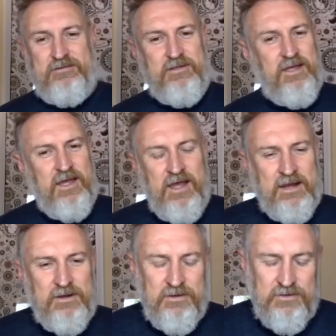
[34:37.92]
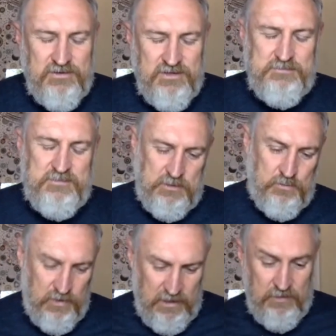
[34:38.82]
Yeah. And look, the
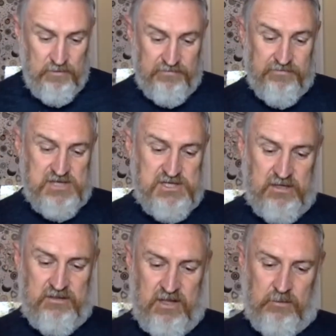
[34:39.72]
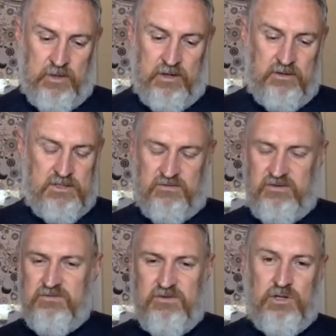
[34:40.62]
really refreshing thing because I've
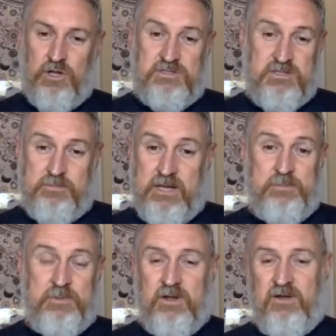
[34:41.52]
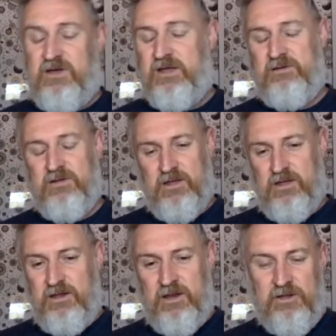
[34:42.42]
interviewed lots of people, and I've had,
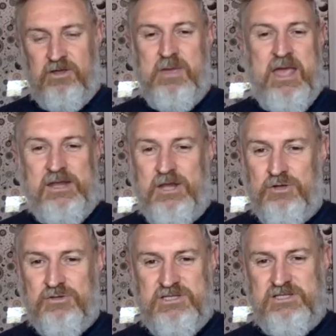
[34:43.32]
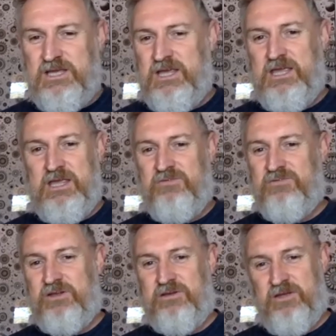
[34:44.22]
Commando
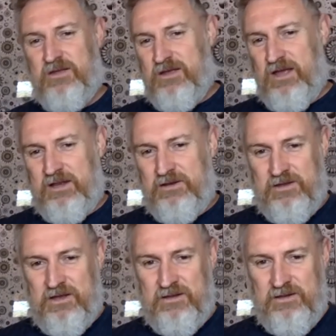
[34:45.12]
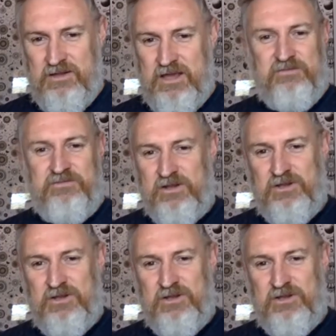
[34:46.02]
Steve and Get Fit